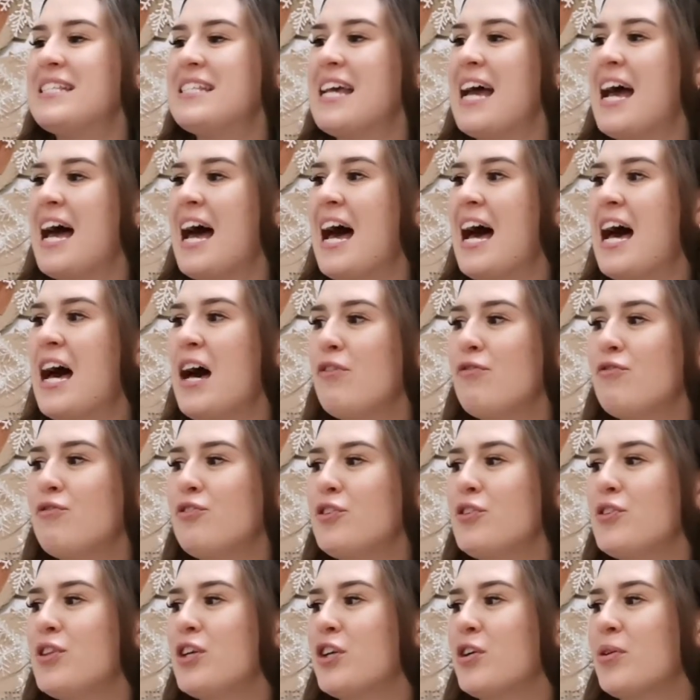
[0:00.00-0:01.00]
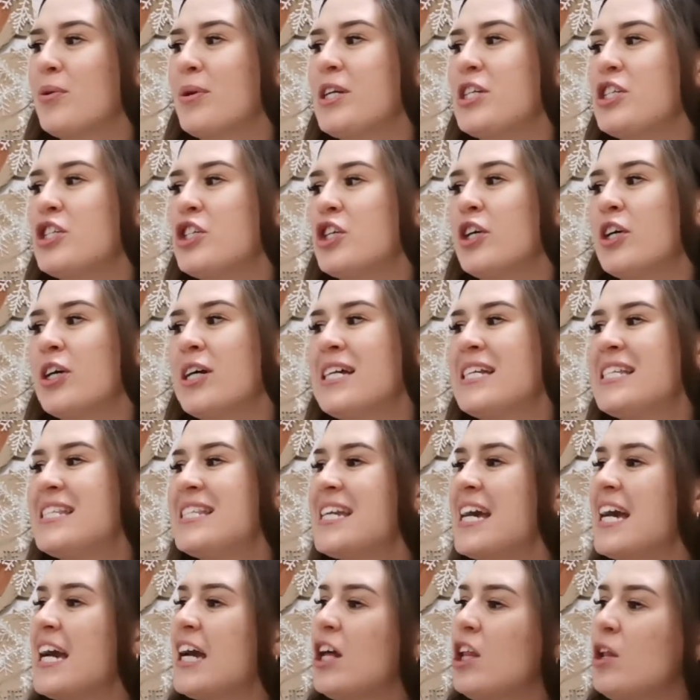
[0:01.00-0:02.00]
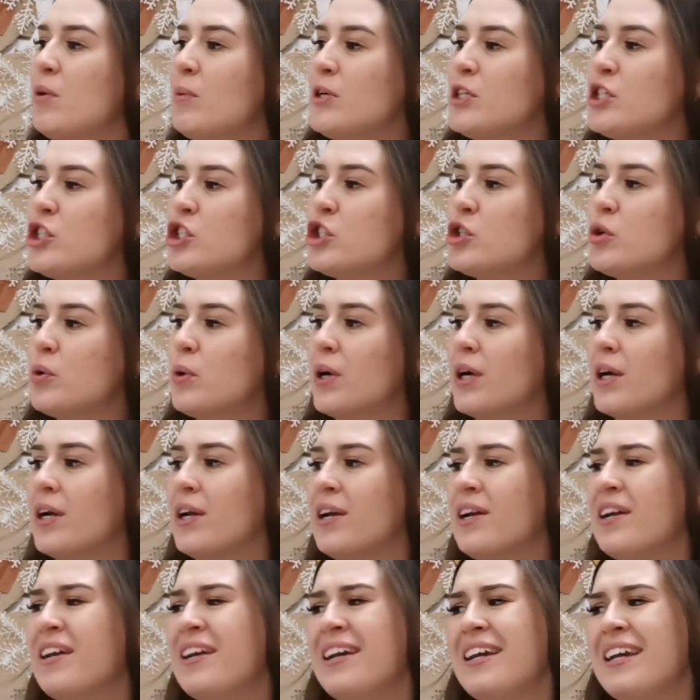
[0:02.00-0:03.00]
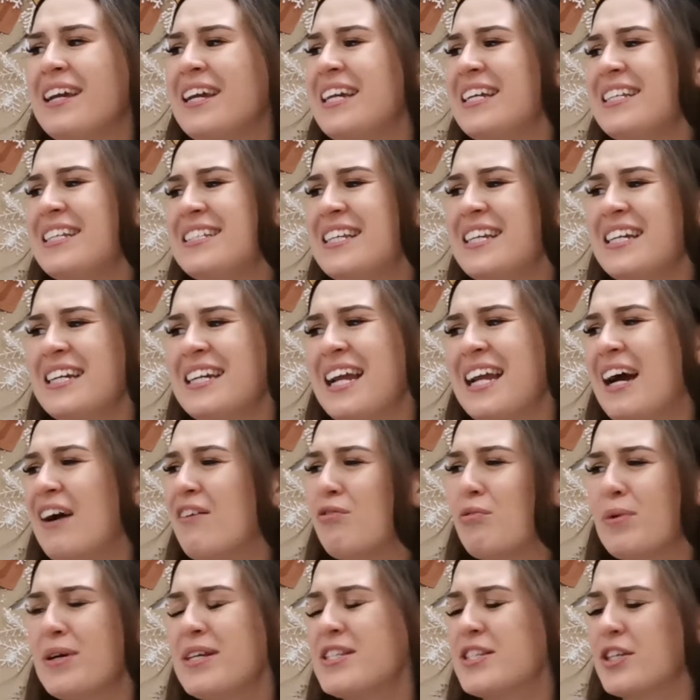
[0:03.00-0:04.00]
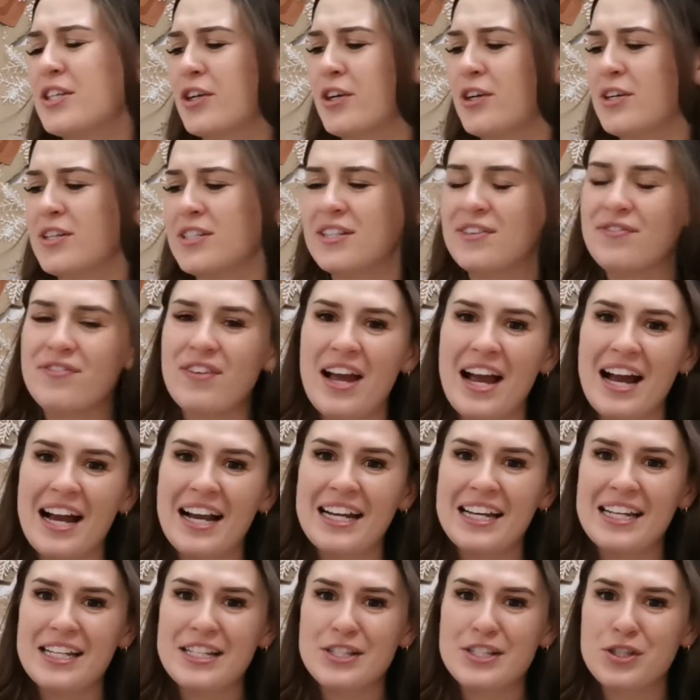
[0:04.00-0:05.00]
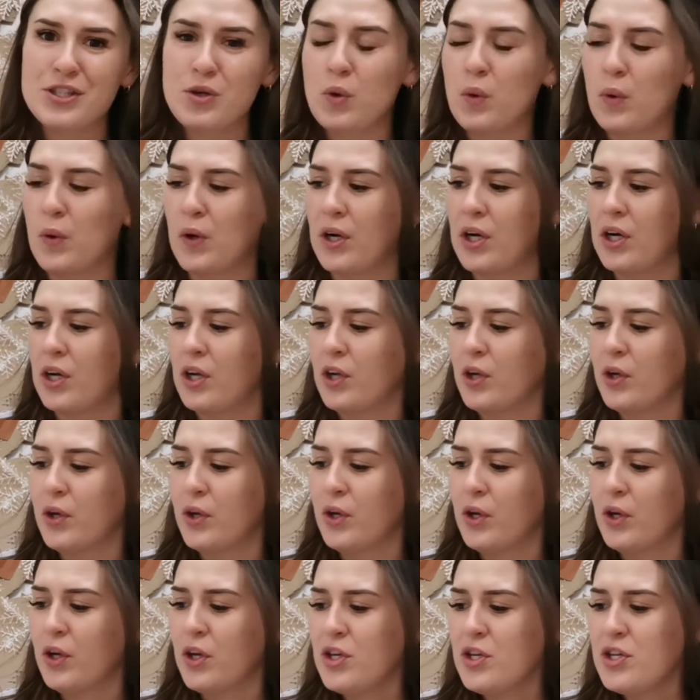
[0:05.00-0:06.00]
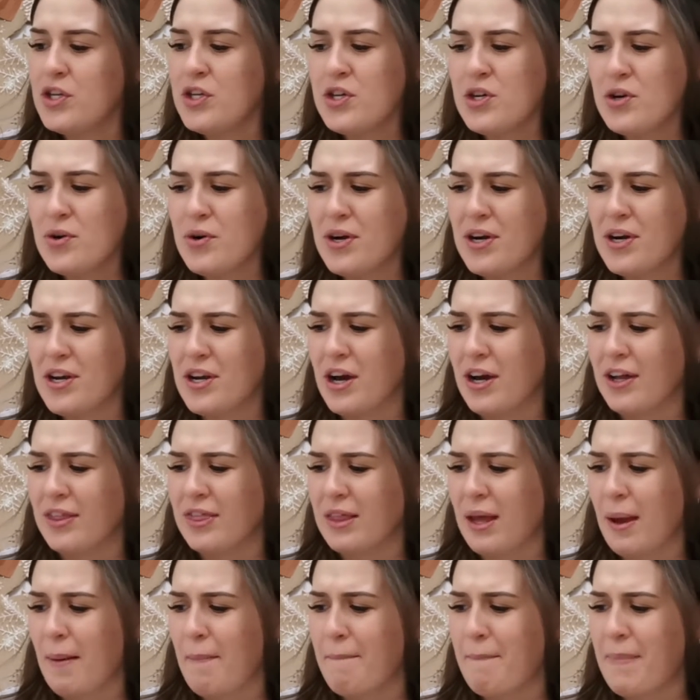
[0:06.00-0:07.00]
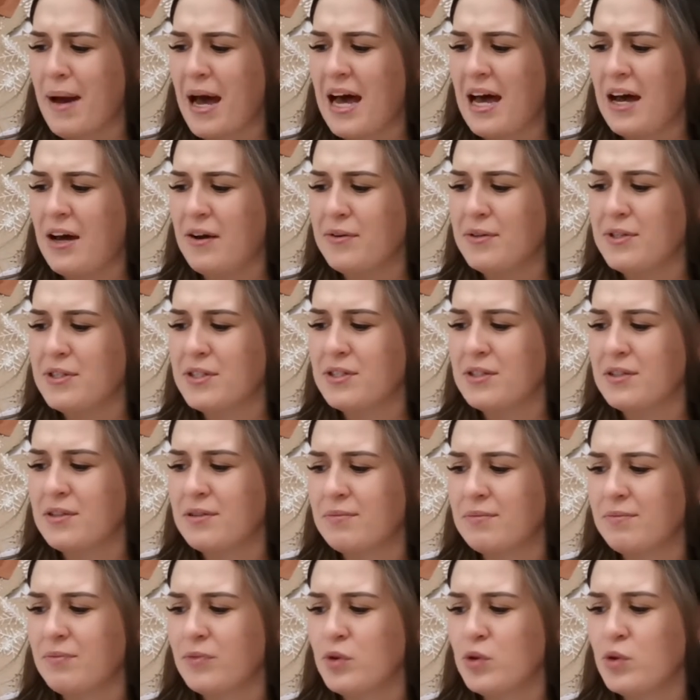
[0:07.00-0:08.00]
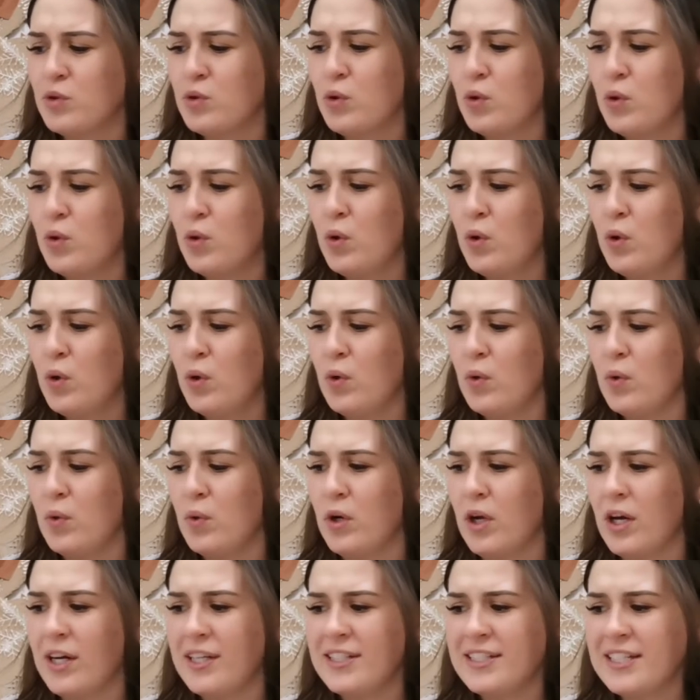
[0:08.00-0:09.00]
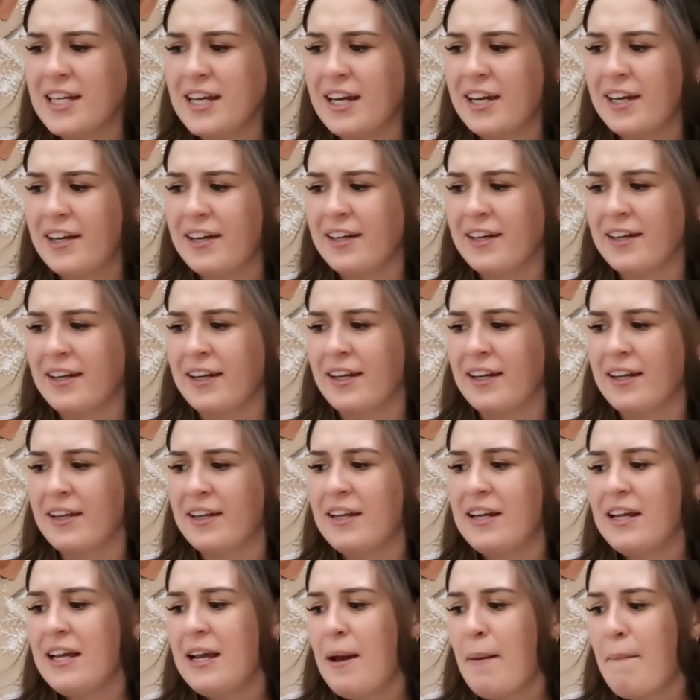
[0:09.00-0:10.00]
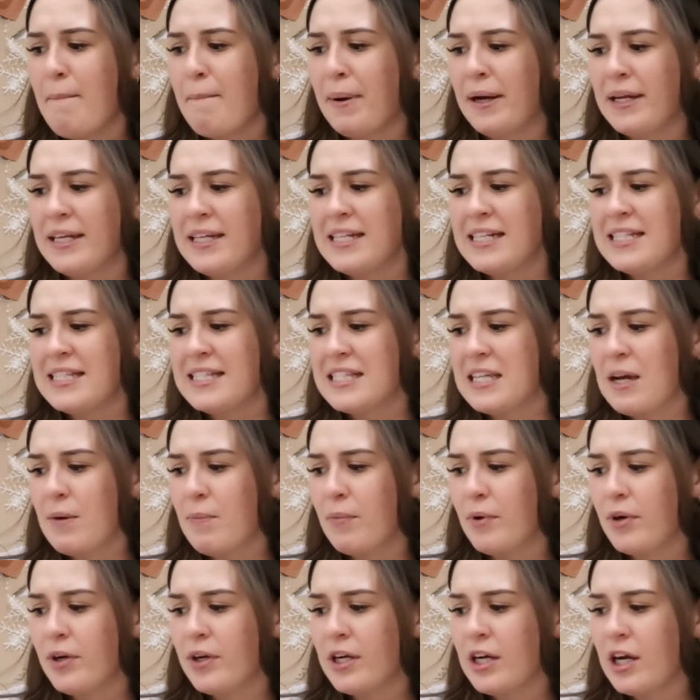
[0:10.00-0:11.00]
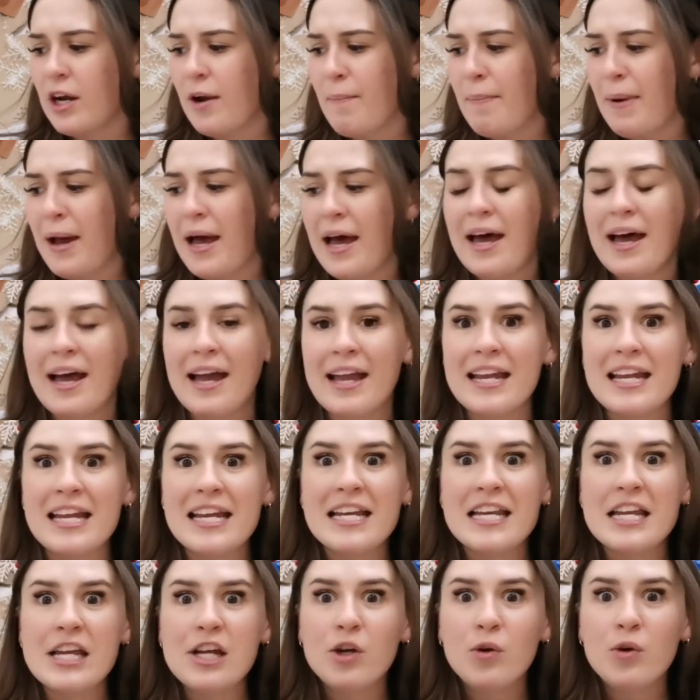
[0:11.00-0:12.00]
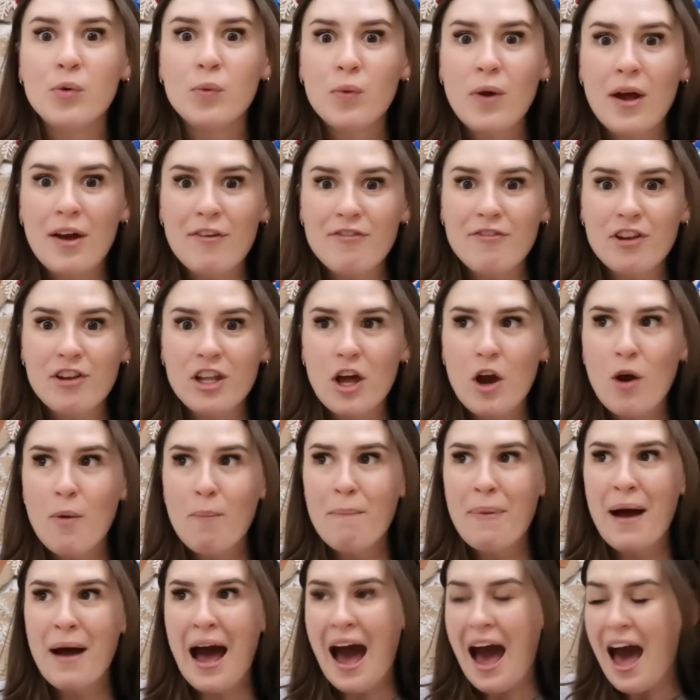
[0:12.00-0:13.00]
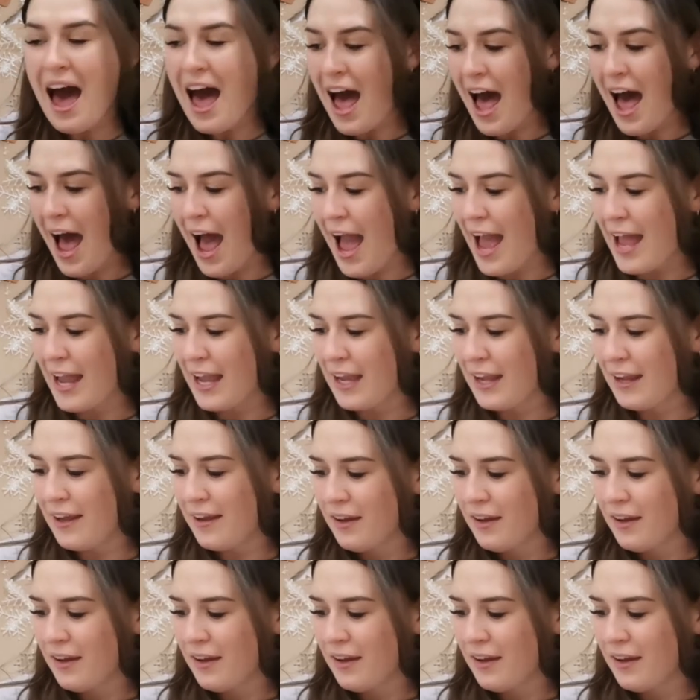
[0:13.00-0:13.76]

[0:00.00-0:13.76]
Down flew the creature. His tail was short. He didn't have whiskers of any sort. You're not the mouse. Too-hoo, not I. But he's somewhere nearby, eating Gruffalo pie.